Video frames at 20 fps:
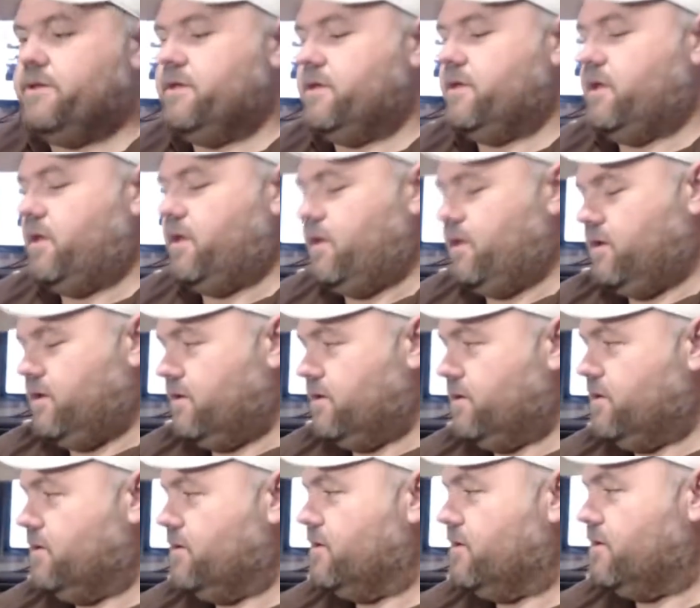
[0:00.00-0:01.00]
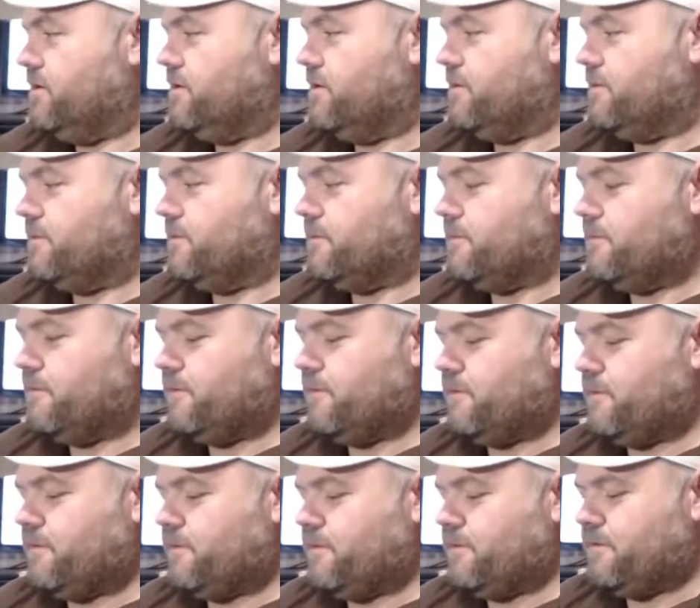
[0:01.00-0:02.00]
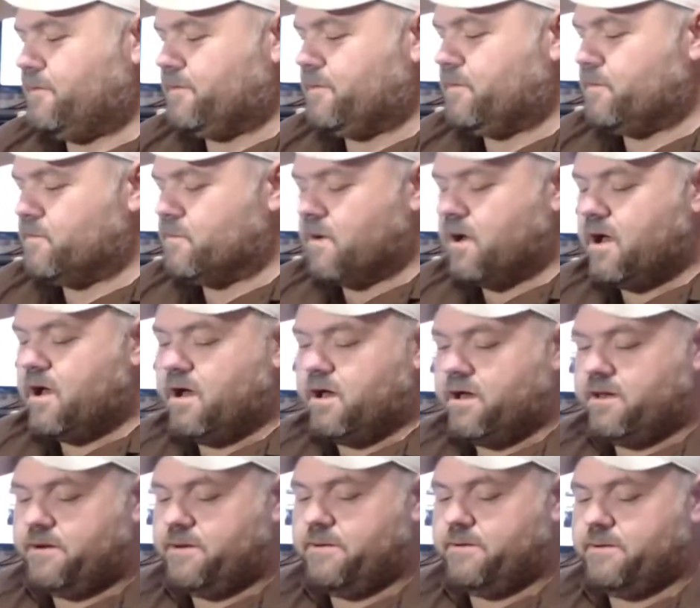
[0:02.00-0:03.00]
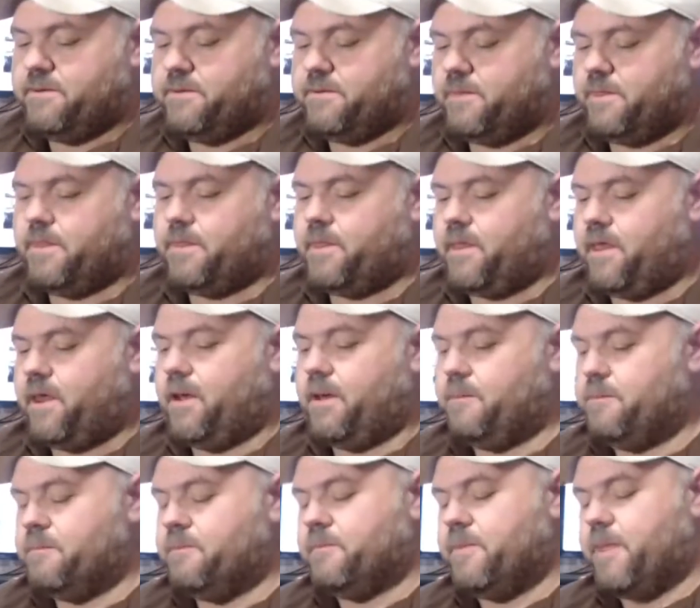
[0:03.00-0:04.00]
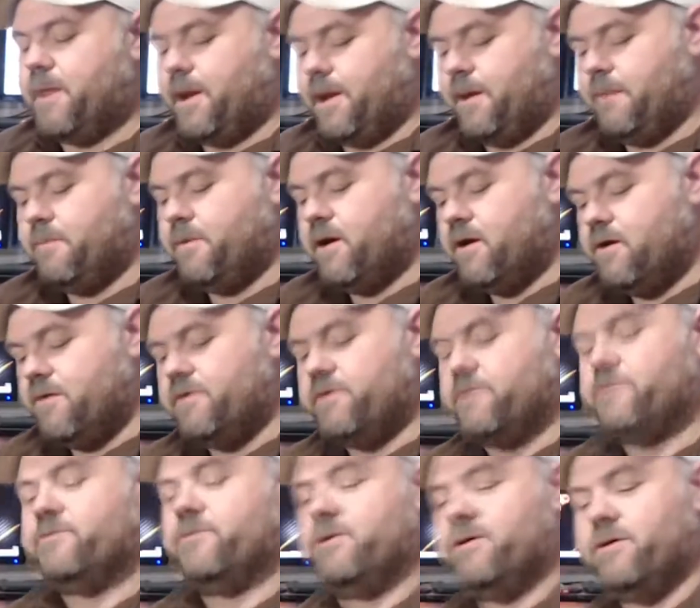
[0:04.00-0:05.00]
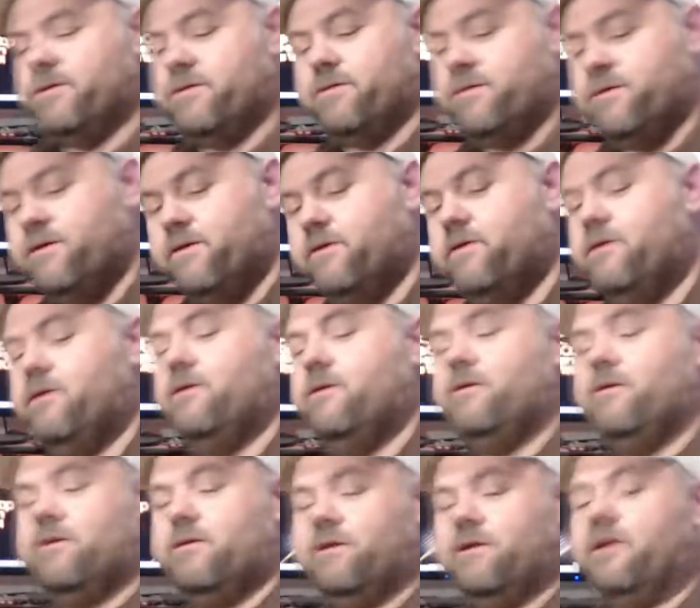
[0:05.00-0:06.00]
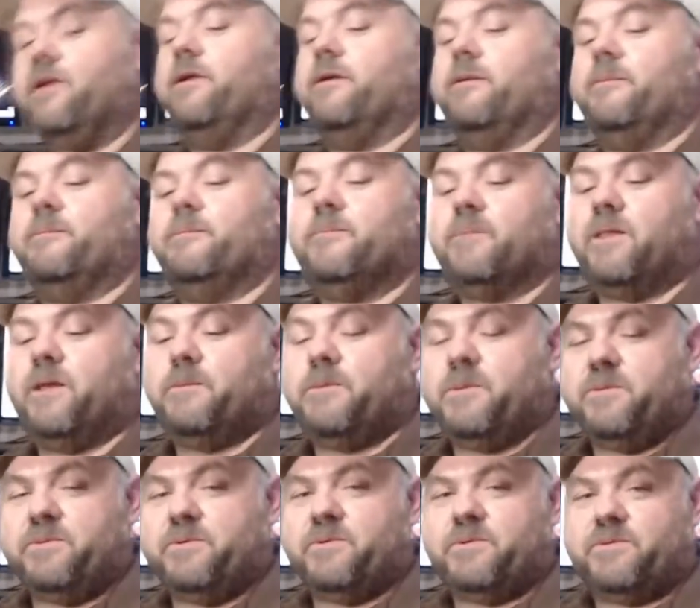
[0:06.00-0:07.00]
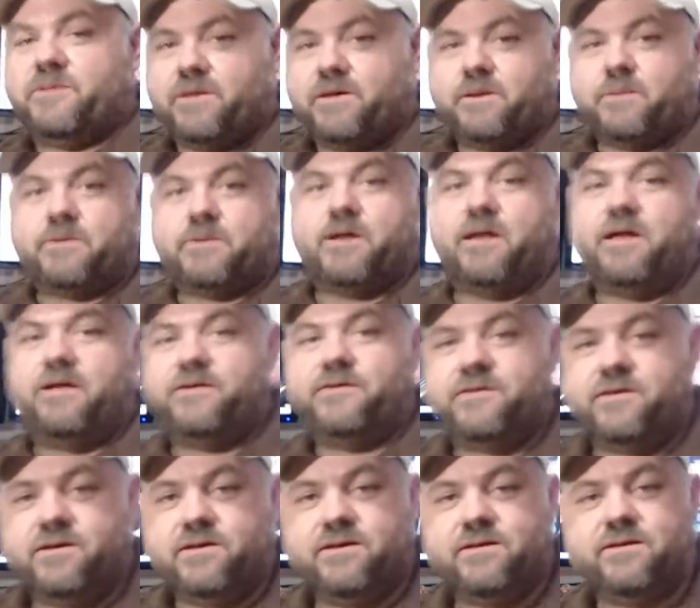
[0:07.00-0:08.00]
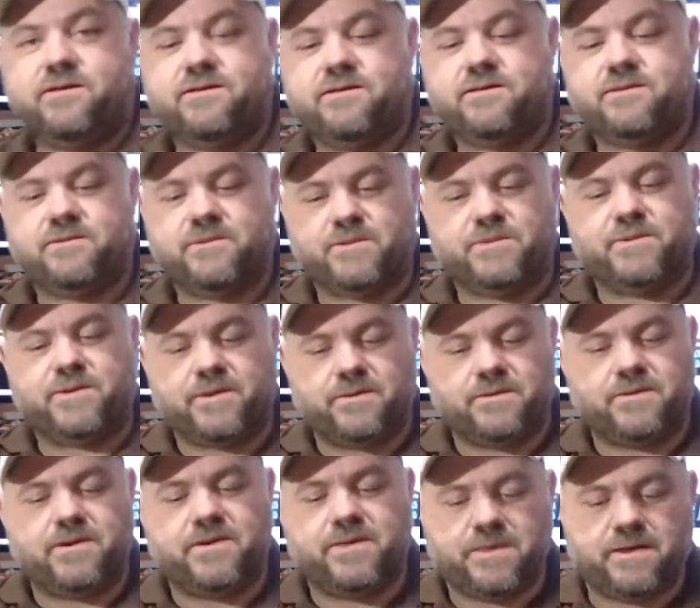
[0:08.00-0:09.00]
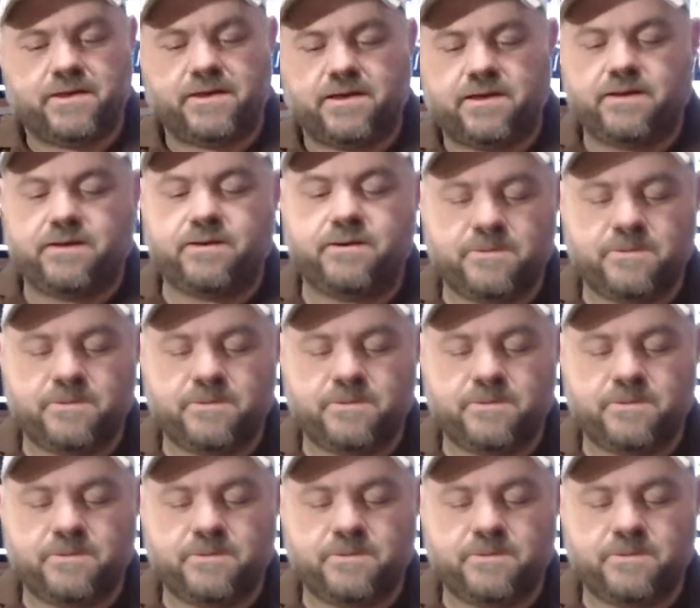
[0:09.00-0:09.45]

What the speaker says: And the rod that I paired this with, a lot of people are gonna think I'm crazy. They're gonna be like, what the hell?